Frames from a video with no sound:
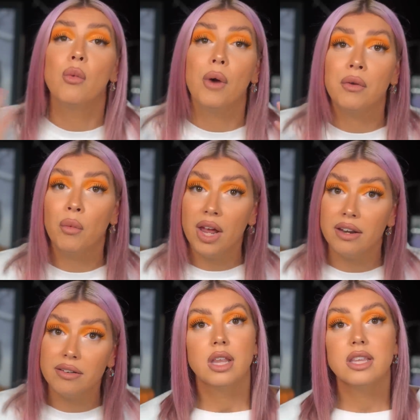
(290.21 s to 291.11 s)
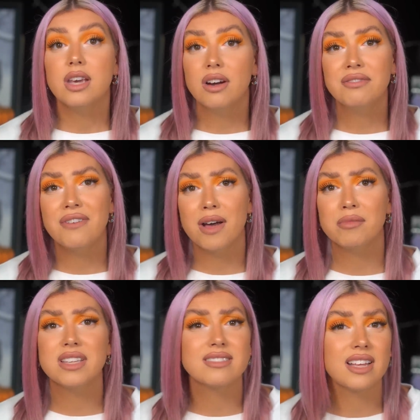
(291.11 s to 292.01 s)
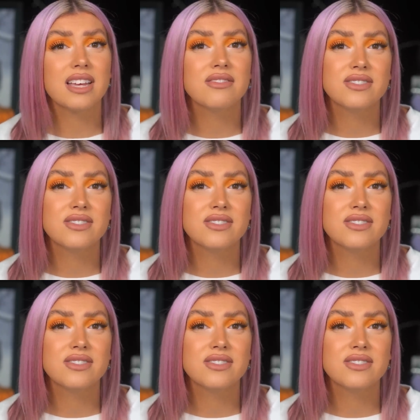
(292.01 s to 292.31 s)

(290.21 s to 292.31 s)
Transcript: Win-win. The young family's life